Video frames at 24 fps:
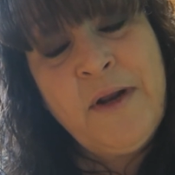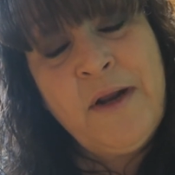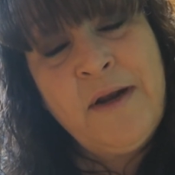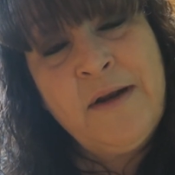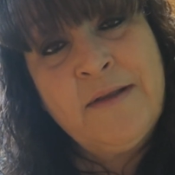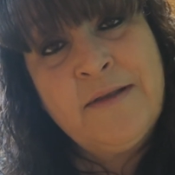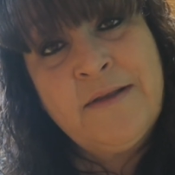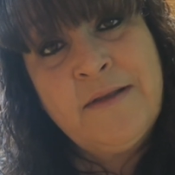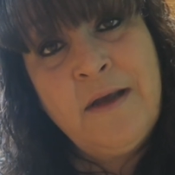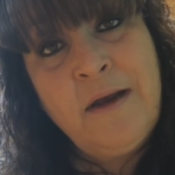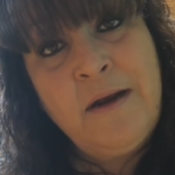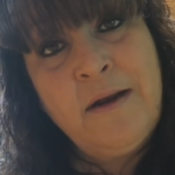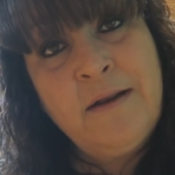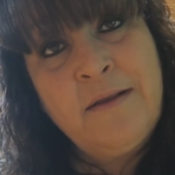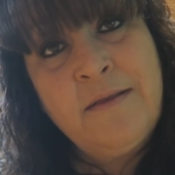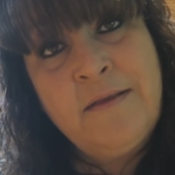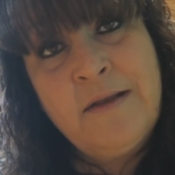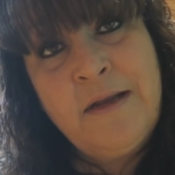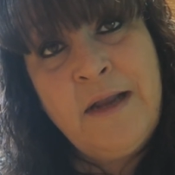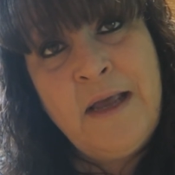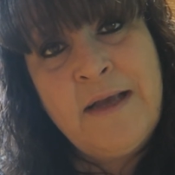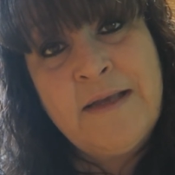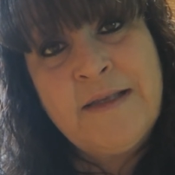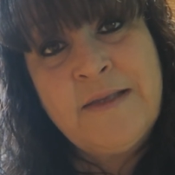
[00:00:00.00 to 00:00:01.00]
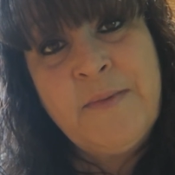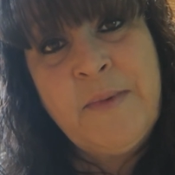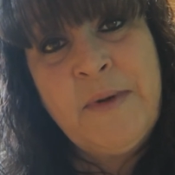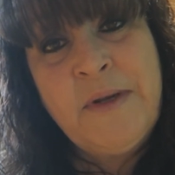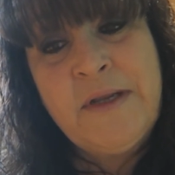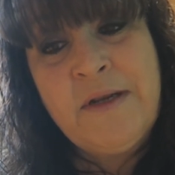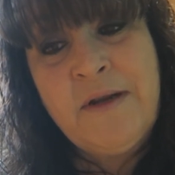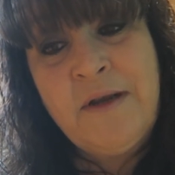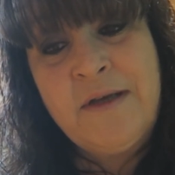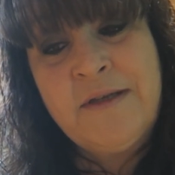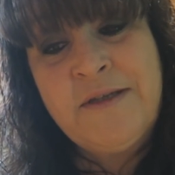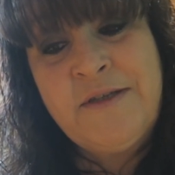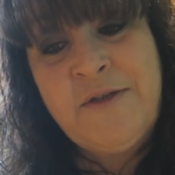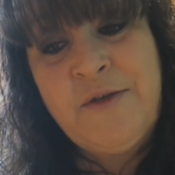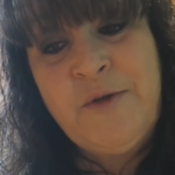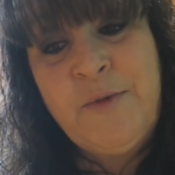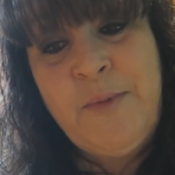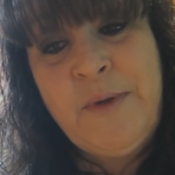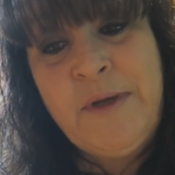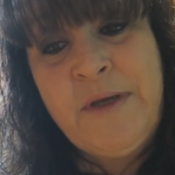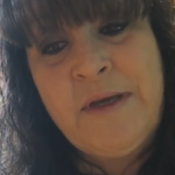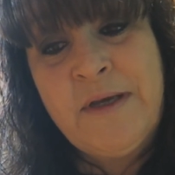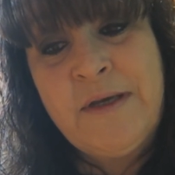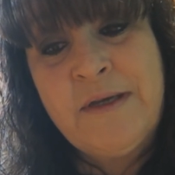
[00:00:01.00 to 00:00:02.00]
but I decided at the last minute not to
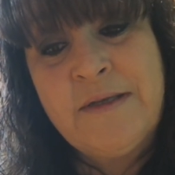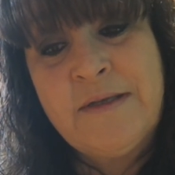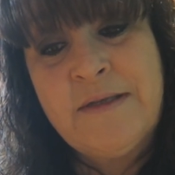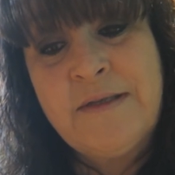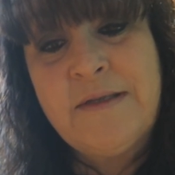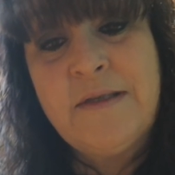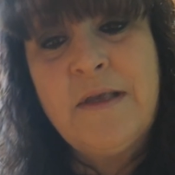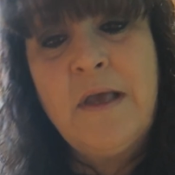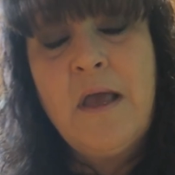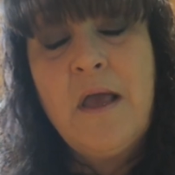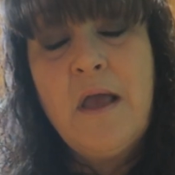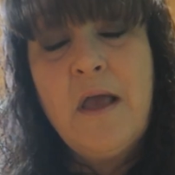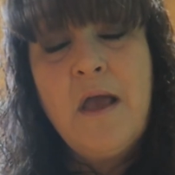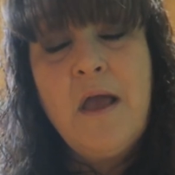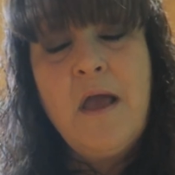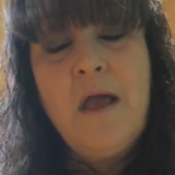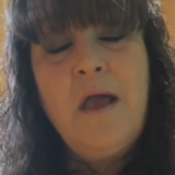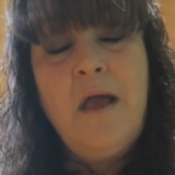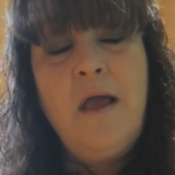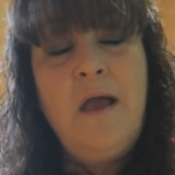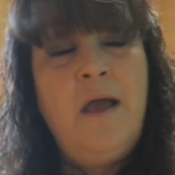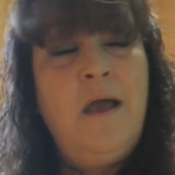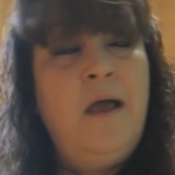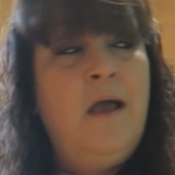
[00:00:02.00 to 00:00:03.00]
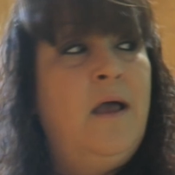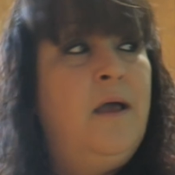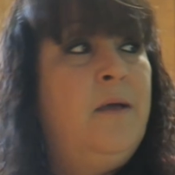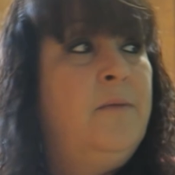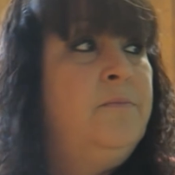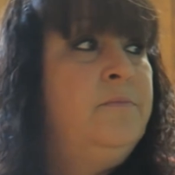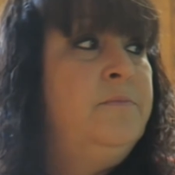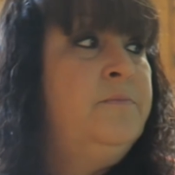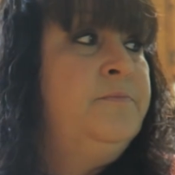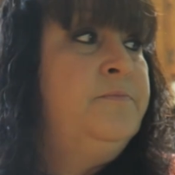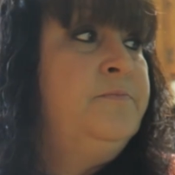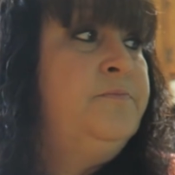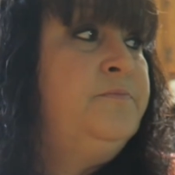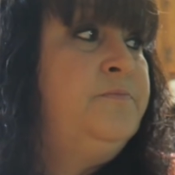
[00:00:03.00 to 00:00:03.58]
because um,